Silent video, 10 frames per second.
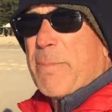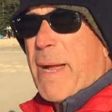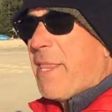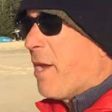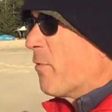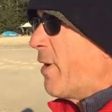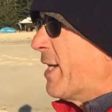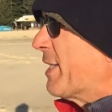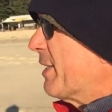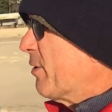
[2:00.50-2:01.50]
pay their rent
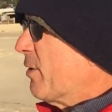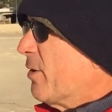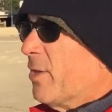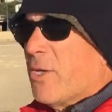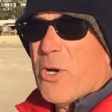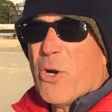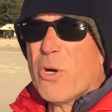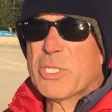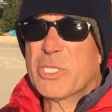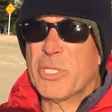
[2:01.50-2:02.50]

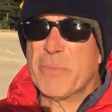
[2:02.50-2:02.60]
or to